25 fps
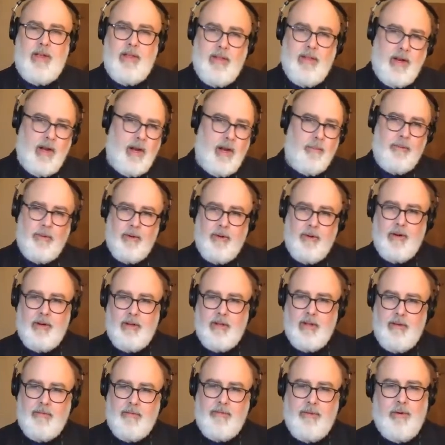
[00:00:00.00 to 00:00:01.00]
and then uploading it
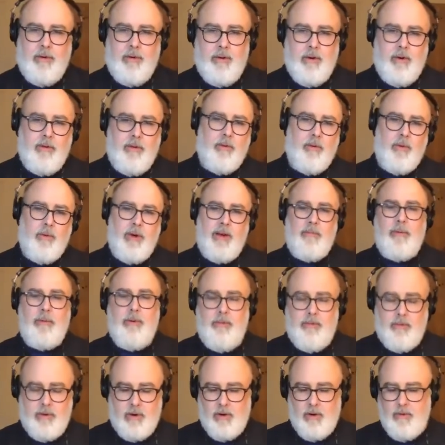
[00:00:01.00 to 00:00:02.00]
to that folder as a way of
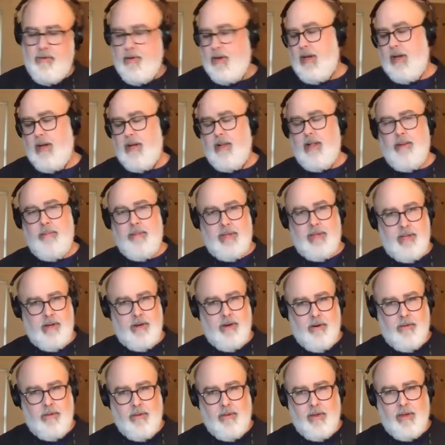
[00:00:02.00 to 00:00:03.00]
preserving that
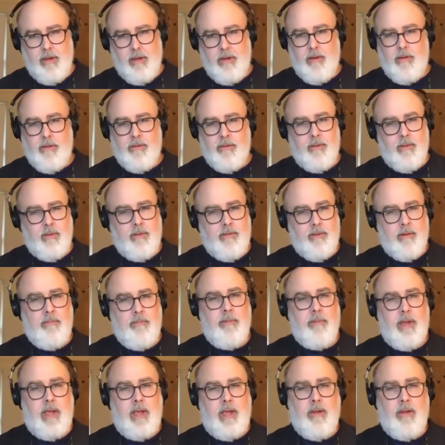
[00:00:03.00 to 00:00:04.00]
material that you use so that
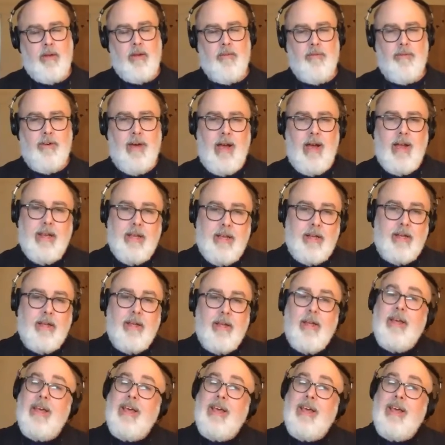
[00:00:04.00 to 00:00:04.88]
someday you can find it,